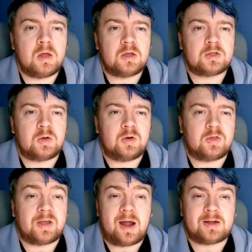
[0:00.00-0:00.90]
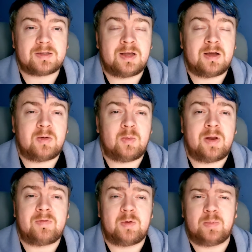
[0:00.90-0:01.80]
So the cards that
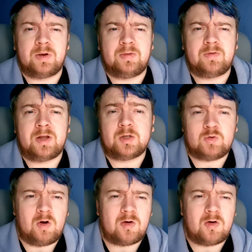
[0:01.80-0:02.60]
whenever you proliferate draw,